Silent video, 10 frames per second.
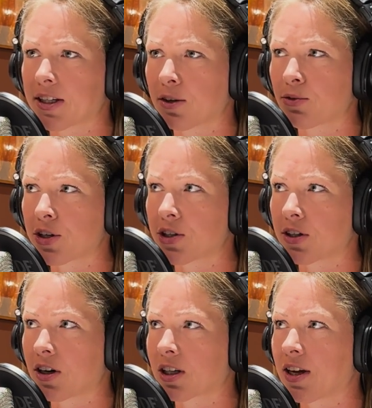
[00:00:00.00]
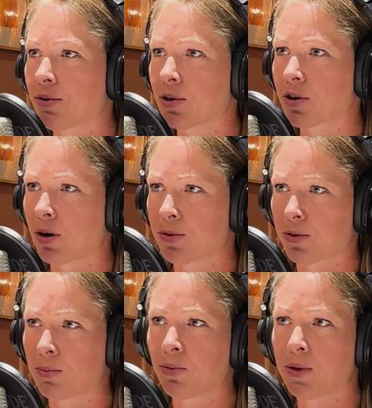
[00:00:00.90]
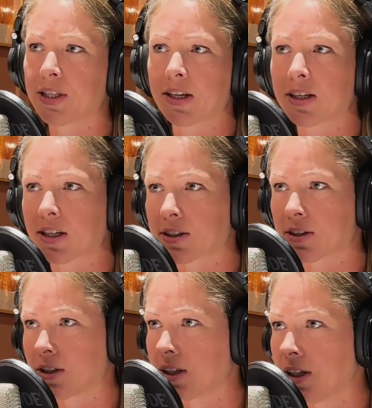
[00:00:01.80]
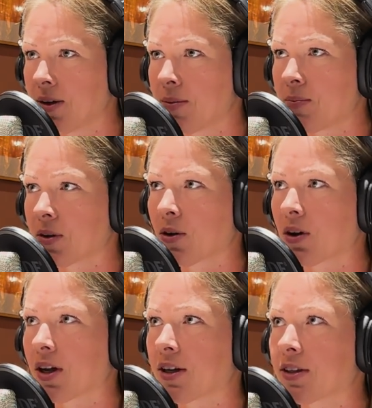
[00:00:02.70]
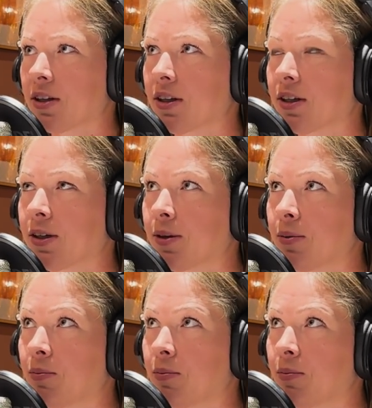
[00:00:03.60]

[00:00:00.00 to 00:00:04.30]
Innovation hardly ever comes from within a sector, or like the